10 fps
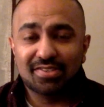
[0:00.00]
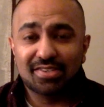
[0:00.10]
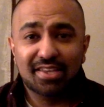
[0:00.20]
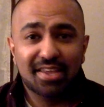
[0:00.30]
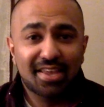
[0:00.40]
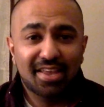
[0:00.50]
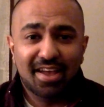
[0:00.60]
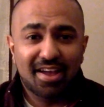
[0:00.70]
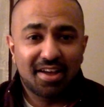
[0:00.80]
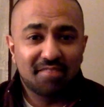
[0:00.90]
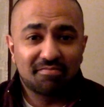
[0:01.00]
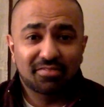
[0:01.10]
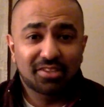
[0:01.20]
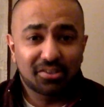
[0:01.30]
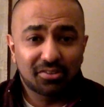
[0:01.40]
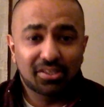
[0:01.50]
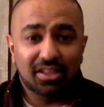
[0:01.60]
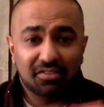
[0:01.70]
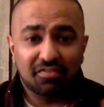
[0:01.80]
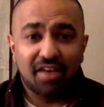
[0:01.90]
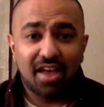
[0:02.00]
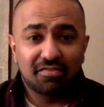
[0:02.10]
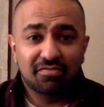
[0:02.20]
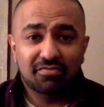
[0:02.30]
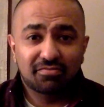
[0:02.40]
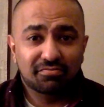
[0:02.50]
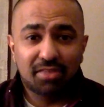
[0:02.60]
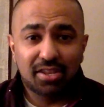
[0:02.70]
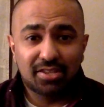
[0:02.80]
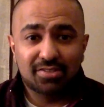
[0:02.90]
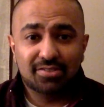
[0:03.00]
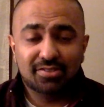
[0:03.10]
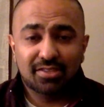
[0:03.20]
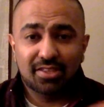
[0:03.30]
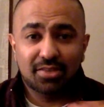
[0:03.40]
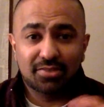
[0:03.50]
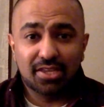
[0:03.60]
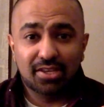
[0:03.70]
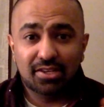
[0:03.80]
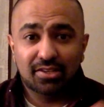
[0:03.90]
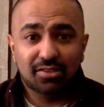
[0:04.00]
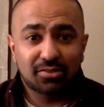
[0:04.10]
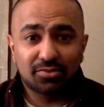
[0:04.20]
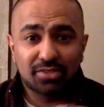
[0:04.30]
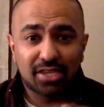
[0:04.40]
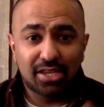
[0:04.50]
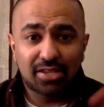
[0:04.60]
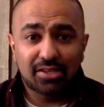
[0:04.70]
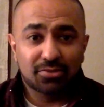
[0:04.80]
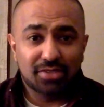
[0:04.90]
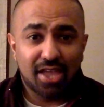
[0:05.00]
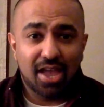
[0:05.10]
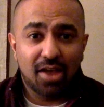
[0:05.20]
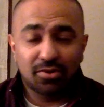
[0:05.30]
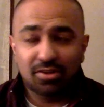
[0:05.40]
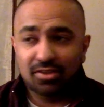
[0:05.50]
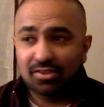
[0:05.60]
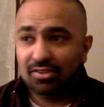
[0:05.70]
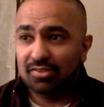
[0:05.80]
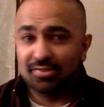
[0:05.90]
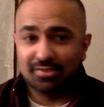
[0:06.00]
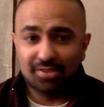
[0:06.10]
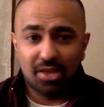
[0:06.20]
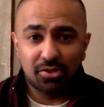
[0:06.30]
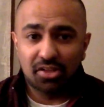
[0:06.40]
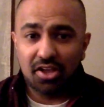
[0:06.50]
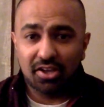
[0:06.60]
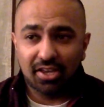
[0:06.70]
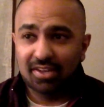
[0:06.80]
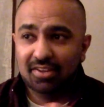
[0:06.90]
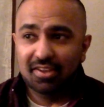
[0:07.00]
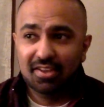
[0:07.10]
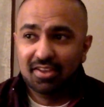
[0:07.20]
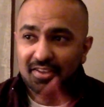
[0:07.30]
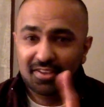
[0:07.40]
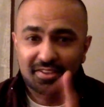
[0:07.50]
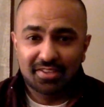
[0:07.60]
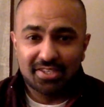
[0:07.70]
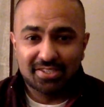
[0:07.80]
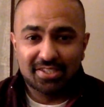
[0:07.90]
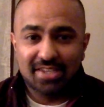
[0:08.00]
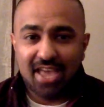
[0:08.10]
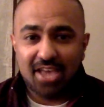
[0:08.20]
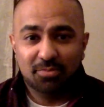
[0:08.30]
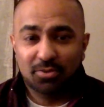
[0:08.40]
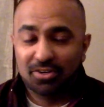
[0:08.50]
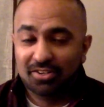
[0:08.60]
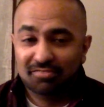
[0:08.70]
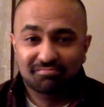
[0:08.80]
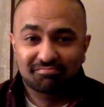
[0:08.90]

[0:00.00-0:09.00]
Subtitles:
and literally like 5 minutes. That was it. He was in, he was out. This is how you log in. This is the dashboard.